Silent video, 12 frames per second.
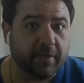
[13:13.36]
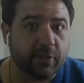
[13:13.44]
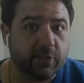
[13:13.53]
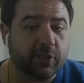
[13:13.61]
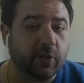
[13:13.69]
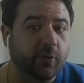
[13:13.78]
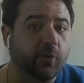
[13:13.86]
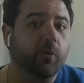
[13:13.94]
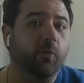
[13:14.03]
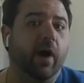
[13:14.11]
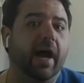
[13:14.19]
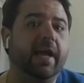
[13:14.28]
So
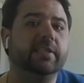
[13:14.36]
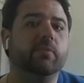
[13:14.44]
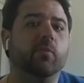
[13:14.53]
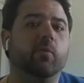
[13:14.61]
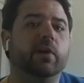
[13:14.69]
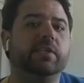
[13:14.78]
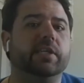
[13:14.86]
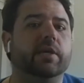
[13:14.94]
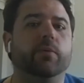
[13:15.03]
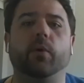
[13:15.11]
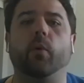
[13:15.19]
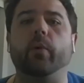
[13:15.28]
why is it risky
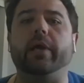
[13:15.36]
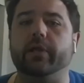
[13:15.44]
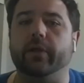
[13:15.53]
when we do